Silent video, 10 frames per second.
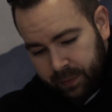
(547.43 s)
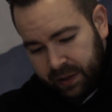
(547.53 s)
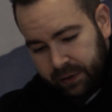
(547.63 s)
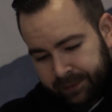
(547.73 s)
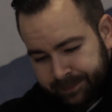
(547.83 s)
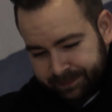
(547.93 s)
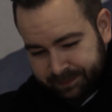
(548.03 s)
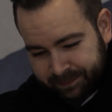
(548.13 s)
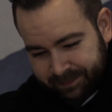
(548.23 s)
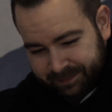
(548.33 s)
Peter.
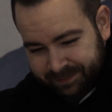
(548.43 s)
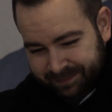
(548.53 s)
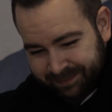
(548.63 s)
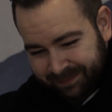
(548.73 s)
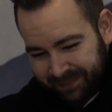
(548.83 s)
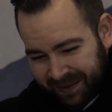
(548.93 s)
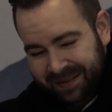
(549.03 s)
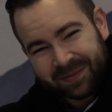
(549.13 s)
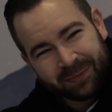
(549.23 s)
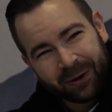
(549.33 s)

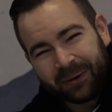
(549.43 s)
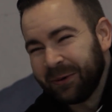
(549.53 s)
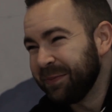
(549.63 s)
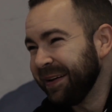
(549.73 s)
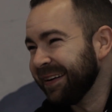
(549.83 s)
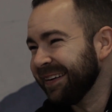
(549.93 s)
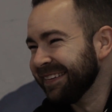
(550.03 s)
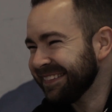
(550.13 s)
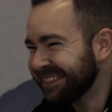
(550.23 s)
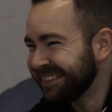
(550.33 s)
Parkour
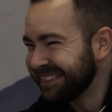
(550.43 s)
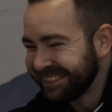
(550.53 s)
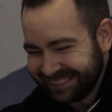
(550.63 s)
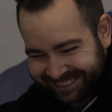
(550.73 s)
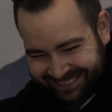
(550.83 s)
Peter